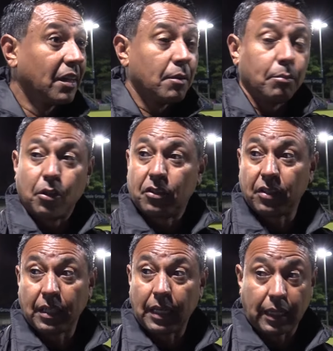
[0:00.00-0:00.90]
But
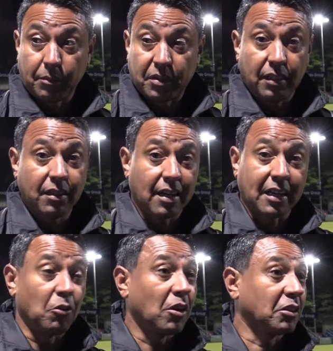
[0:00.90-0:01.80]
uh, like I'm saying, I
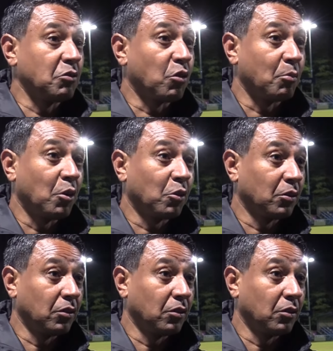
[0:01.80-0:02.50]
cannot ask for more.